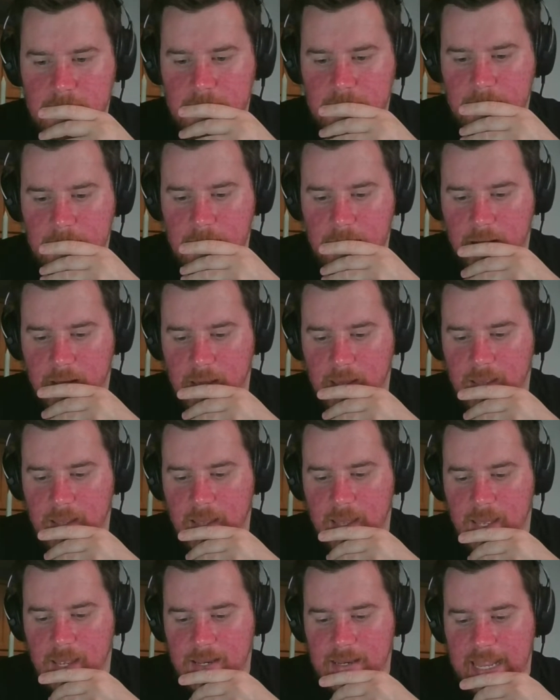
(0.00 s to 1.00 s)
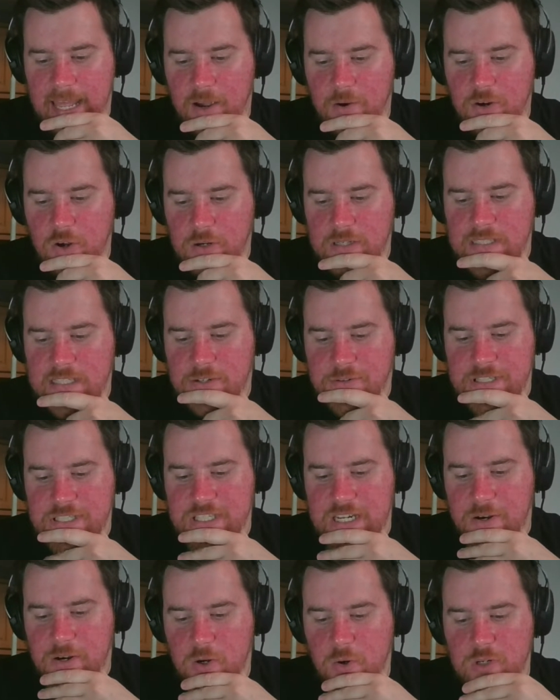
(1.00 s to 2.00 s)
Okay, now notice that Chris
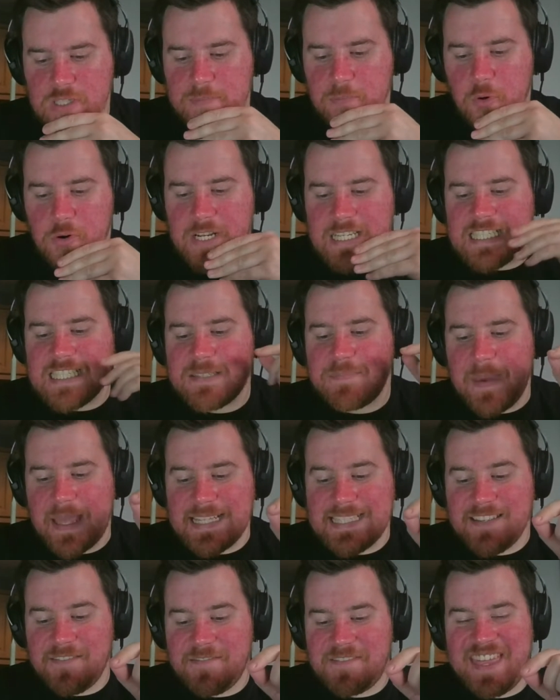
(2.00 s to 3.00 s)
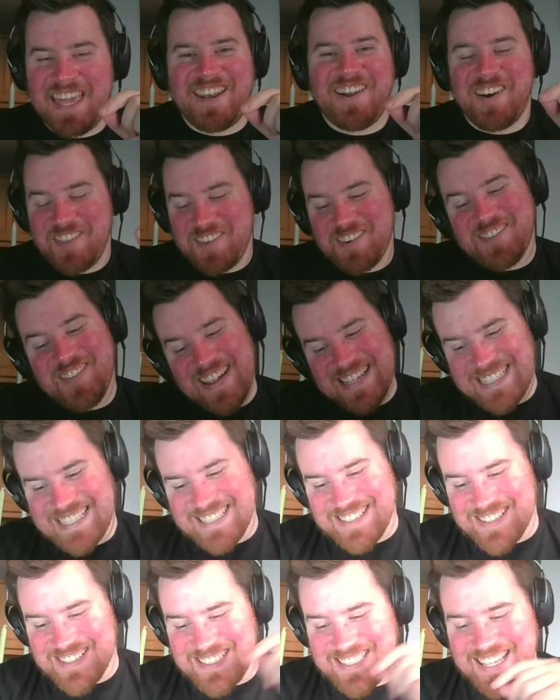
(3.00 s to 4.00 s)
Jericho is more expensive than other
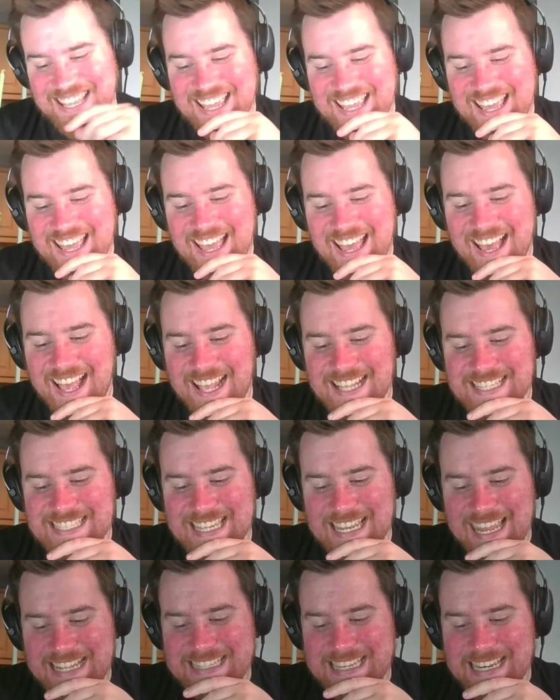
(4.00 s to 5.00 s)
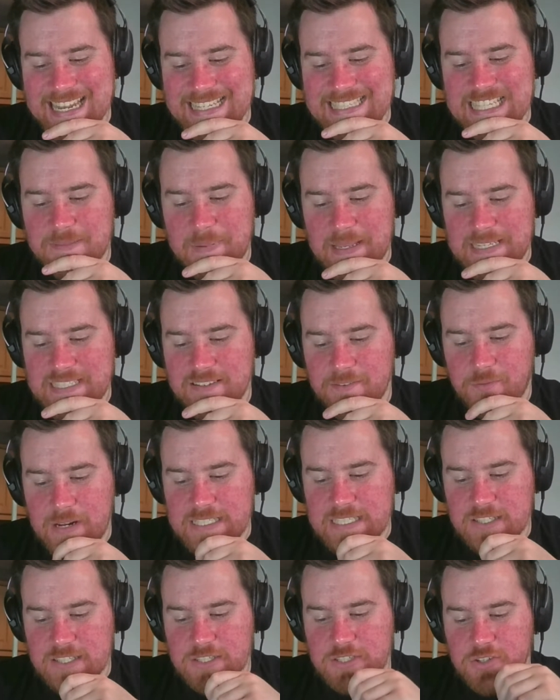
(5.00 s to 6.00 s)
wrestlers. Select a less expensive
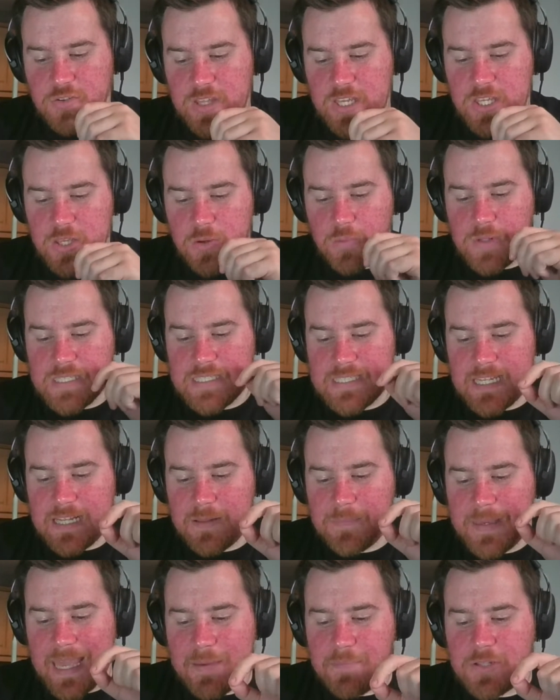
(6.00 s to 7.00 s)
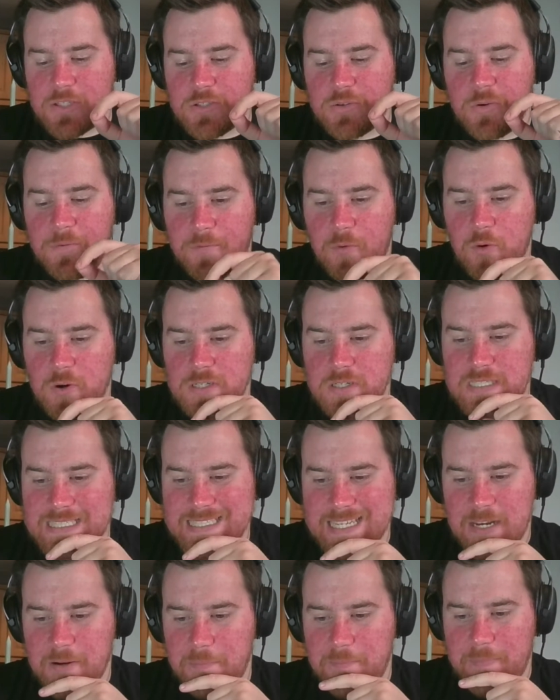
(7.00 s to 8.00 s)
wrestler so that you will still be able to afford to
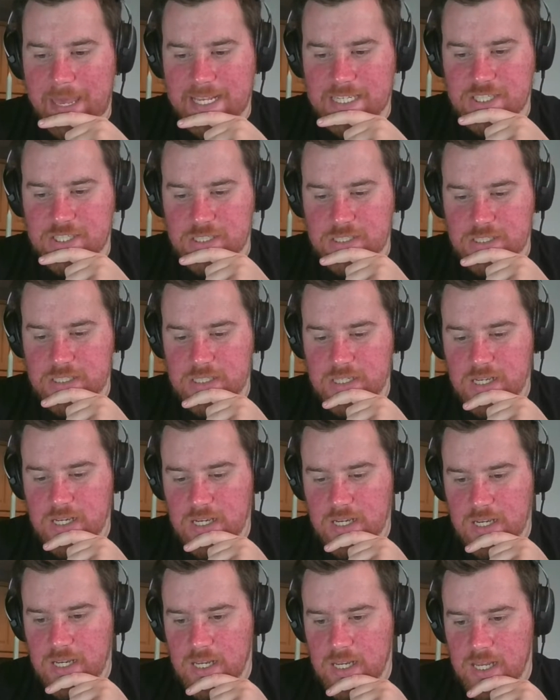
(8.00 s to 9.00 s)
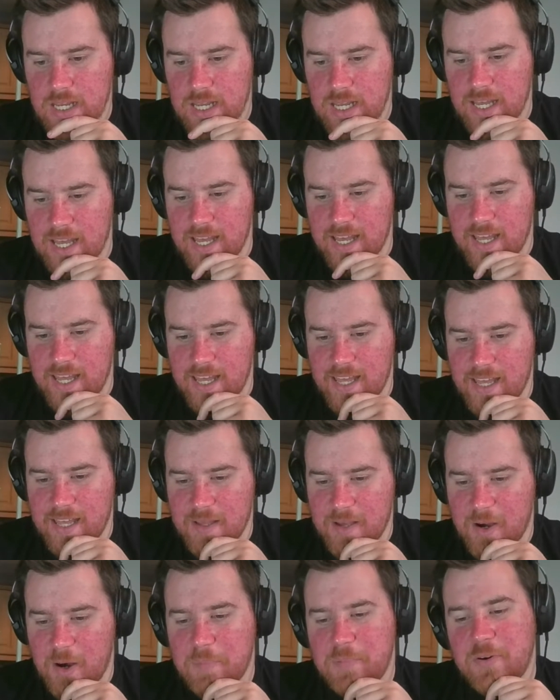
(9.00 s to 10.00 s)
set up matches.
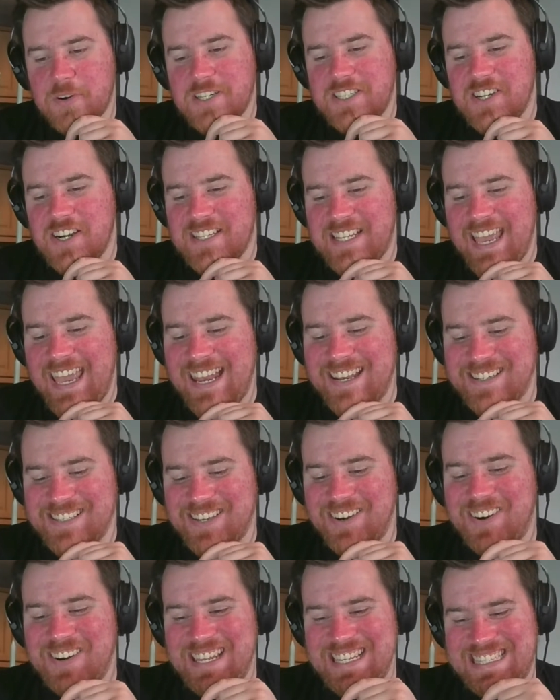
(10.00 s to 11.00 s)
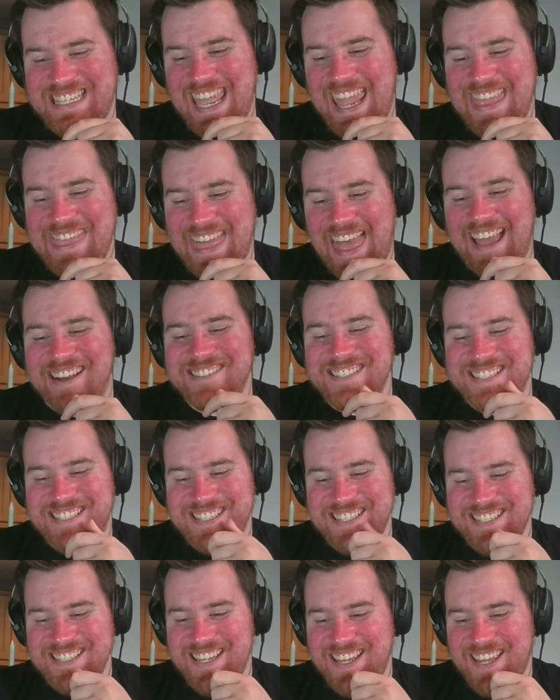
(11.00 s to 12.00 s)
Poor Chuck Taylor's only
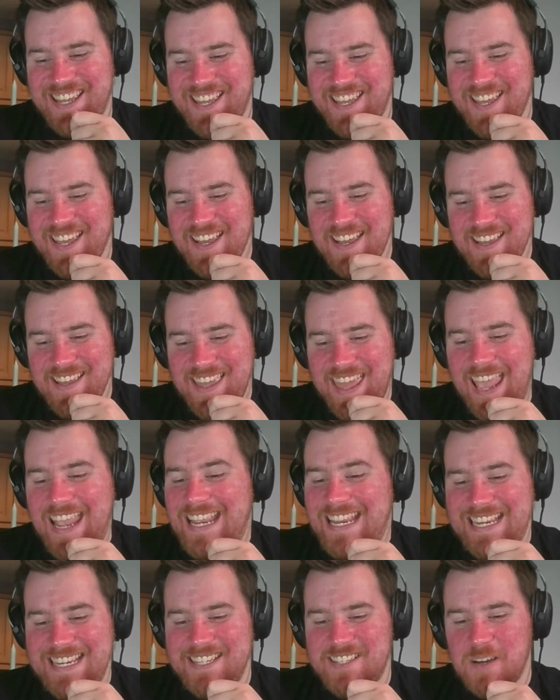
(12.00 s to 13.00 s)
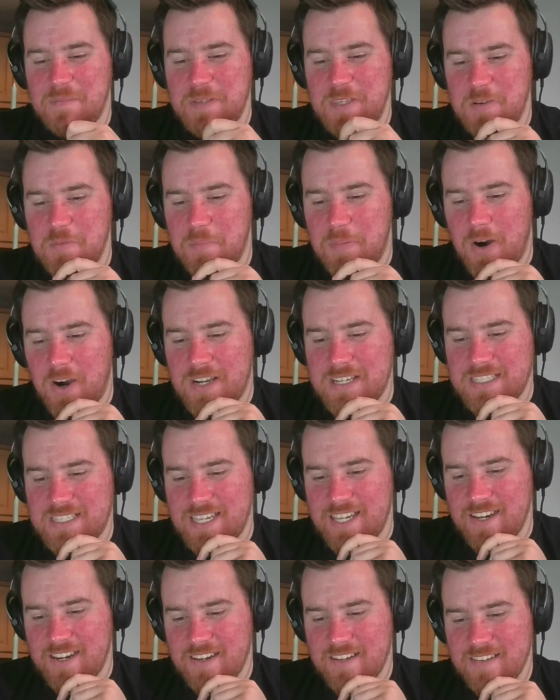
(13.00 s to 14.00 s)
10,000 AEW bucks
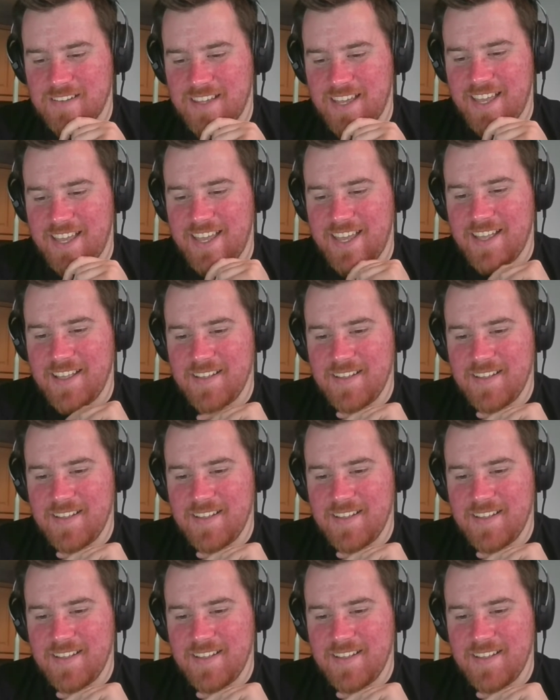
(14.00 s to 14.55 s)
here.